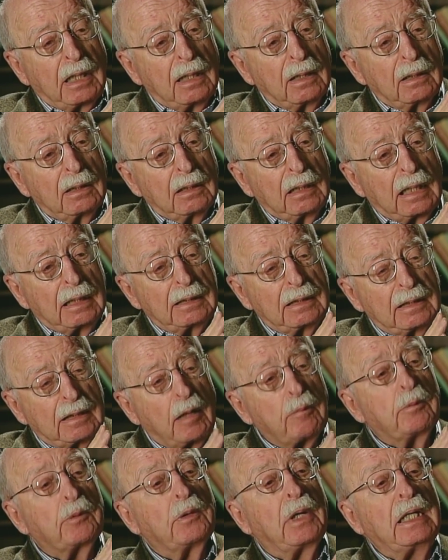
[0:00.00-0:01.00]
that, that
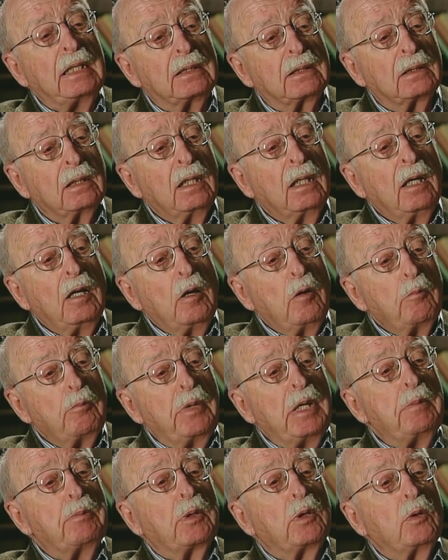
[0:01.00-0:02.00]
separates
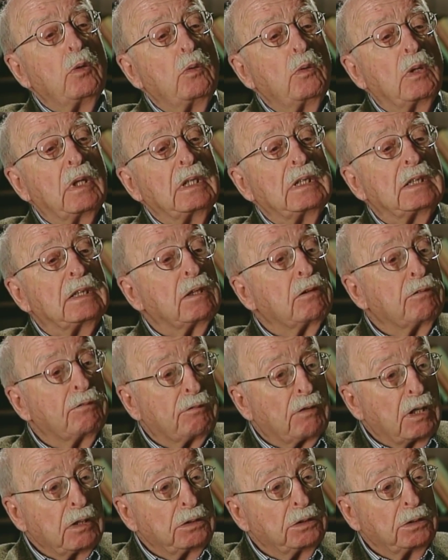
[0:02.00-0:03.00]
people who can still
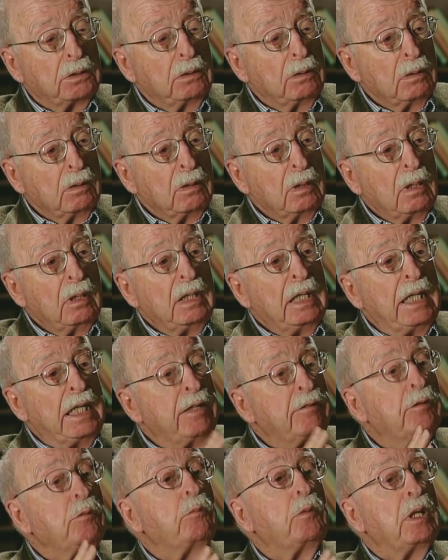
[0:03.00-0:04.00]
function,
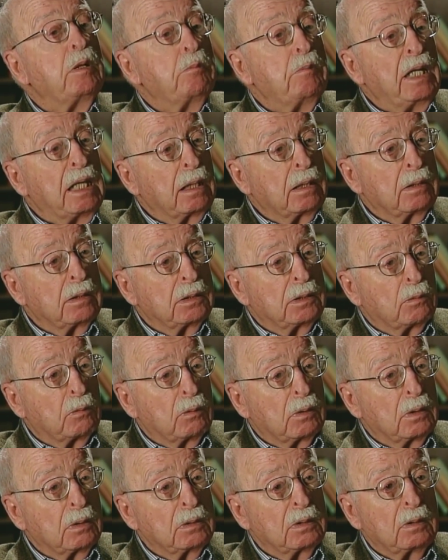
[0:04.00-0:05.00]
even with mental
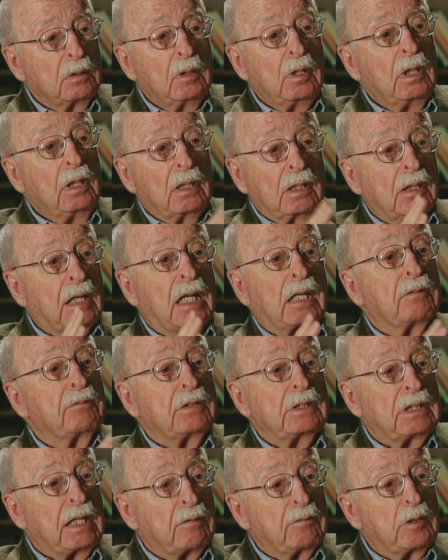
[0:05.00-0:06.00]
disorders. A lot of
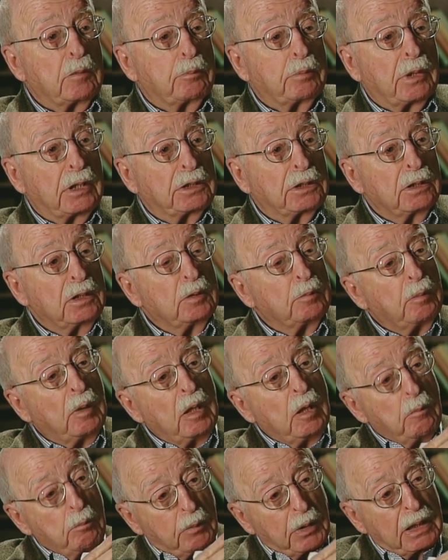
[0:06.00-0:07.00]
us have depressions
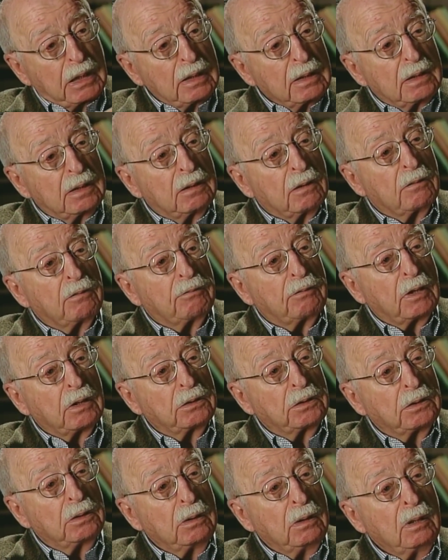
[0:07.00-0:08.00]
but can still
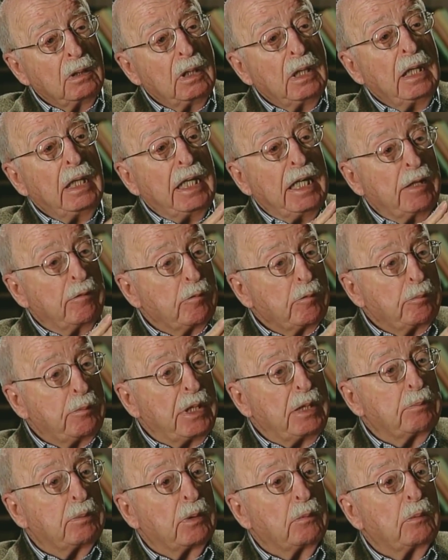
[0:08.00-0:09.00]
function. Even
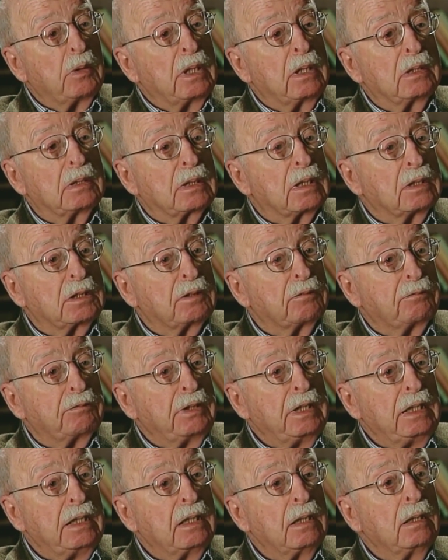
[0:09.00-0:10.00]
people with
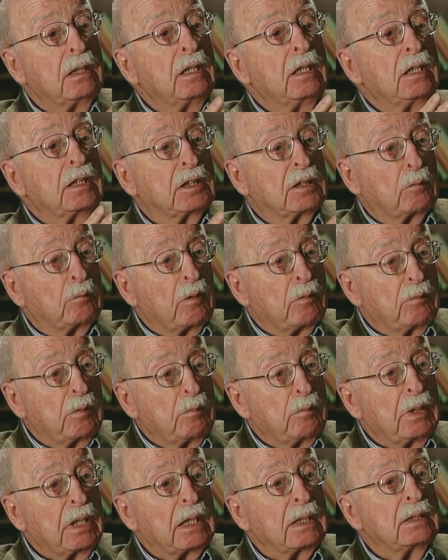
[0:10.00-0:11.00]
schizophrenia, some of
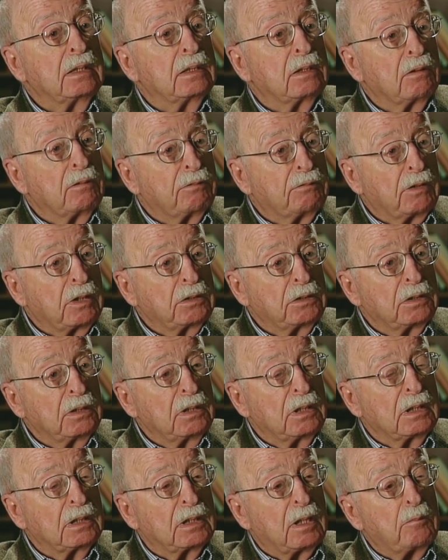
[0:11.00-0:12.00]
them can still
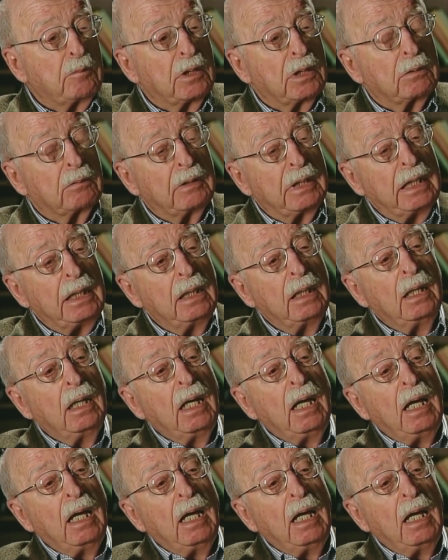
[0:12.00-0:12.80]
function to some degree.